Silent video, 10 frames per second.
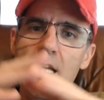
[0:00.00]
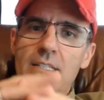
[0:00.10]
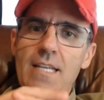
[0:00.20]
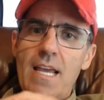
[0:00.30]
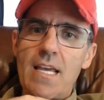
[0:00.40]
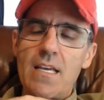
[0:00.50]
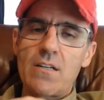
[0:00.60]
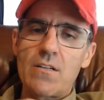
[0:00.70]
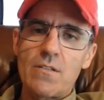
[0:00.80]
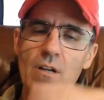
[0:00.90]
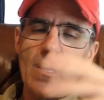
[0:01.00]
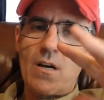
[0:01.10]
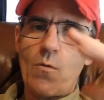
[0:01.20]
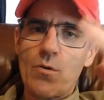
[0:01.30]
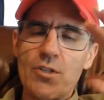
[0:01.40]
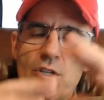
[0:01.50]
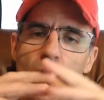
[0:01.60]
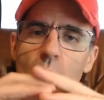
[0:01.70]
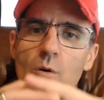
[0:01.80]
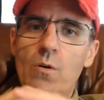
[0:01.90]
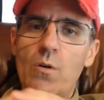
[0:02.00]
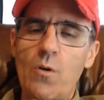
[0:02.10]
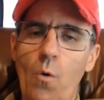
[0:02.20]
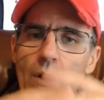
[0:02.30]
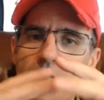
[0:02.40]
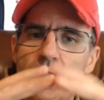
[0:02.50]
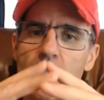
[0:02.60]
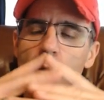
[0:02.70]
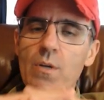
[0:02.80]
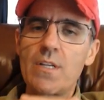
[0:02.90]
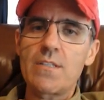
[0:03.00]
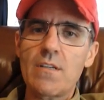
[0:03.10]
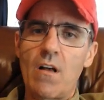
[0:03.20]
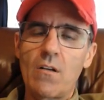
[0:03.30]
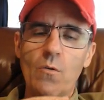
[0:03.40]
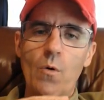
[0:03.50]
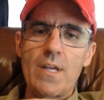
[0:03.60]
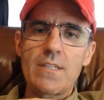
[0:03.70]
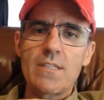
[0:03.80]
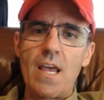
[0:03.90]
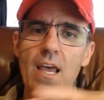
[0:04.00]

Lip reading: 10 or so coins, tokens, altcoins,